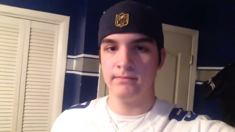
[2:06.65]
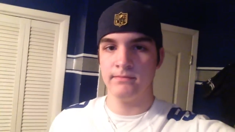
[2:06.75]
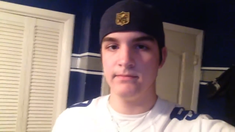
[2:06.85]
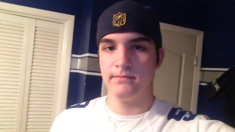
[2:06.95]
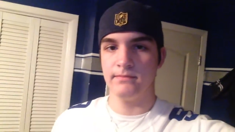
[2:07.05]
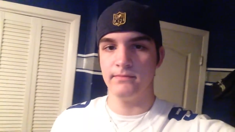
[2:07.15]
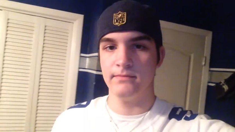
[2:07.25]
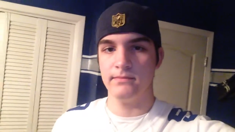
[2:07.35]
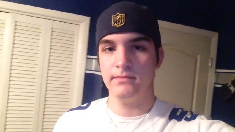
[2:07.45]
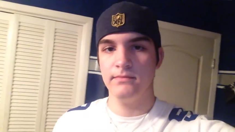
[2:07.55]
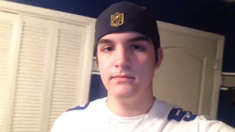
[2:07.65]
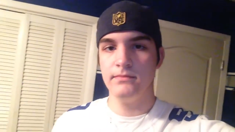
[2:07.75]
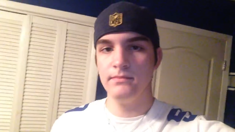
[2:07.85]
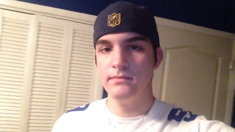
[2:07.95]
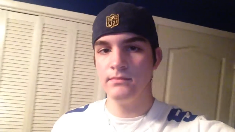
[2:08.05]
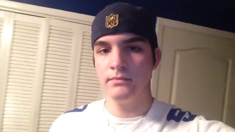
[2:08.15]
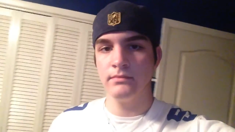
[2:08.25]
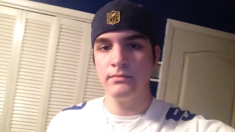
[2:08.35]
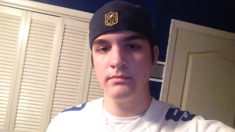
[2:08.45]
(silence)